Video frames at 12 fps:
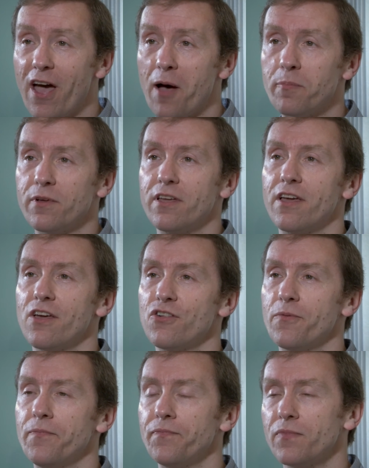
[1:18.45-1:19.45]

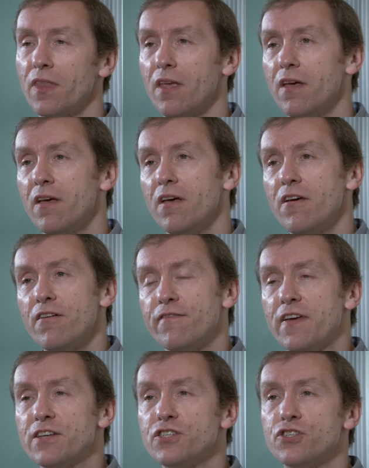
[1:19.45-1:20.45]
application.
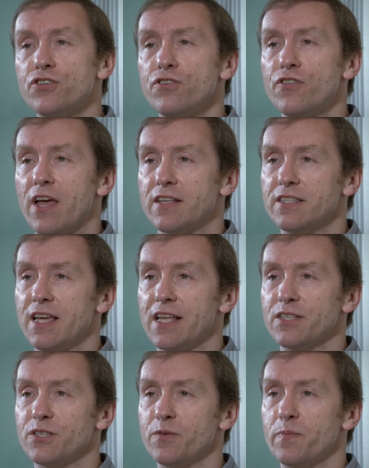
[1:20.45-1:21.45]
Phase two then tends to